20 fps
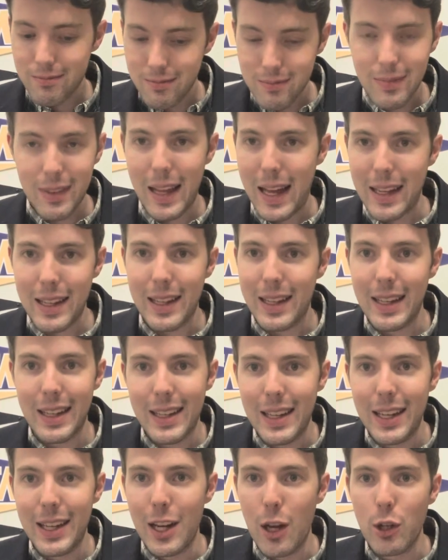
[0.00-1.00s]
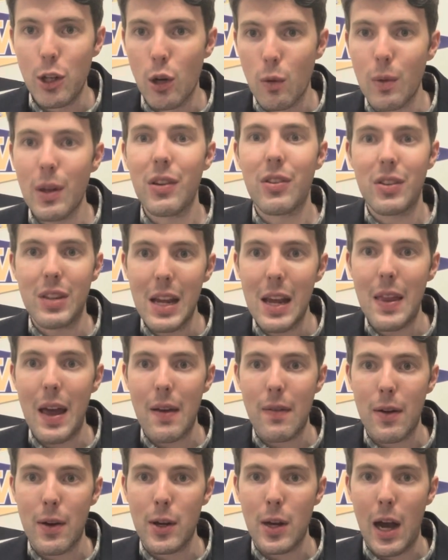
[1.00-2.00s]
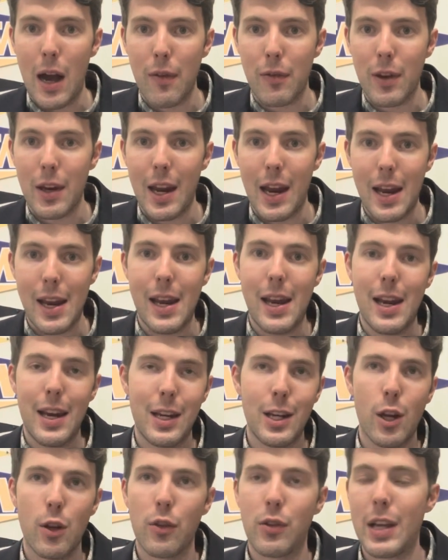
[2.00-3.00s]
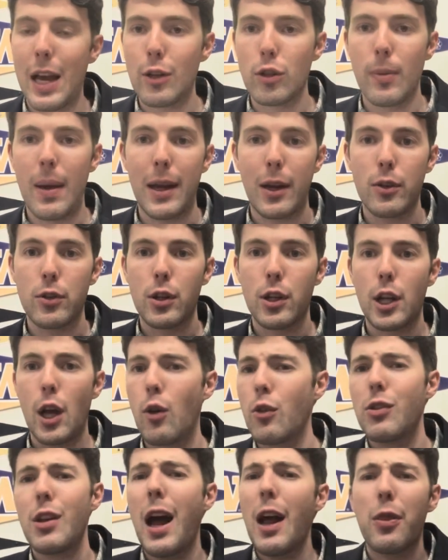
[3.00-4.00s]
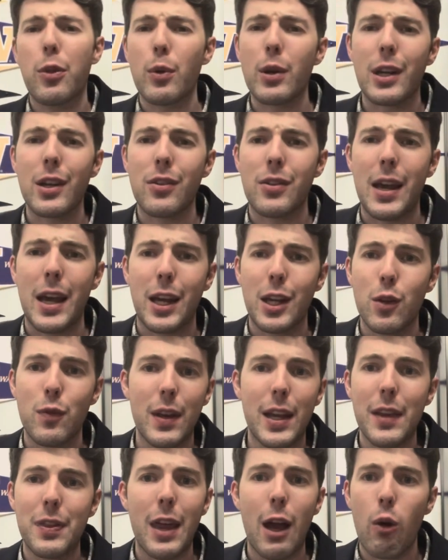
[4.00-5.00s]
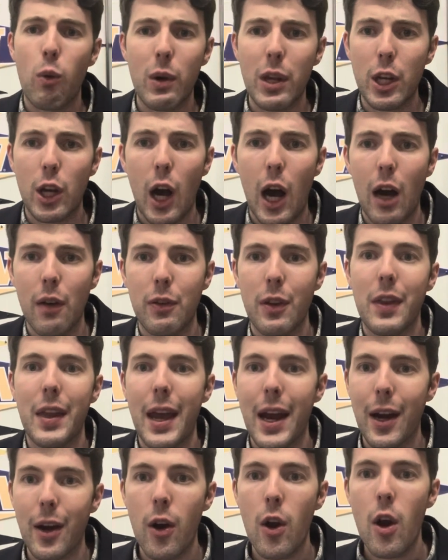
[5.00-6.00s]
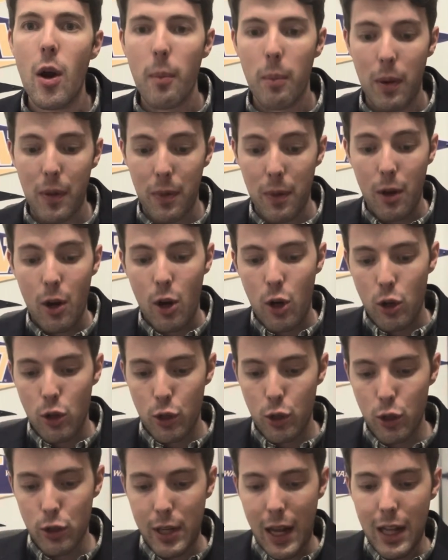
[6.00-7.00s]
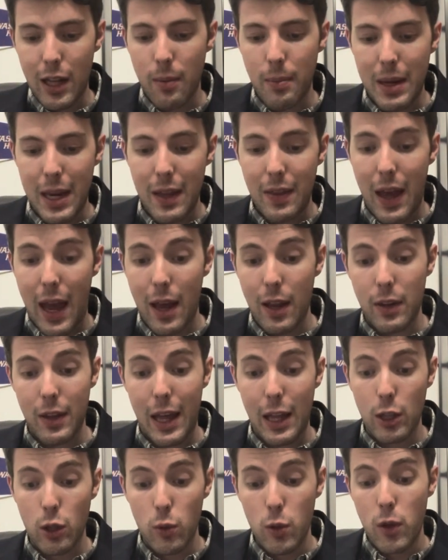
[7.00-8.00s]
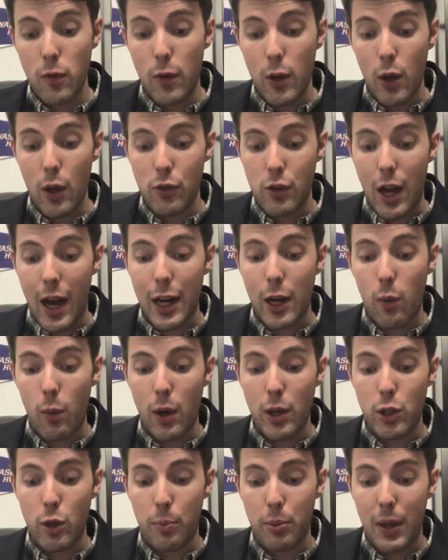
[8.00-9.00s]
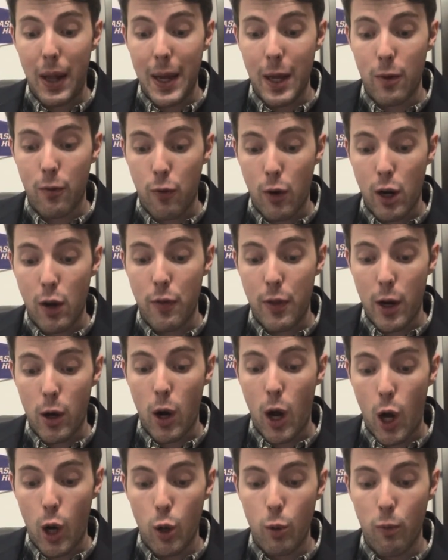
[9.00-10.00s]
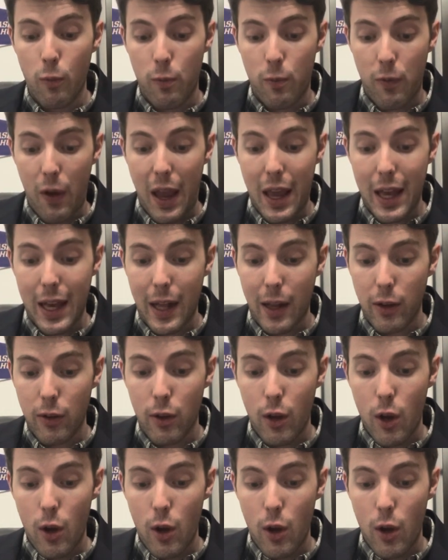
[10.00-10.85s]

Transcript: You know, you don't really see that very often. And you know, the schedule makers are going to go, it's not three consecutive. They get that week off in there. But you're telling me that Louisville is not going to play in front of their home fans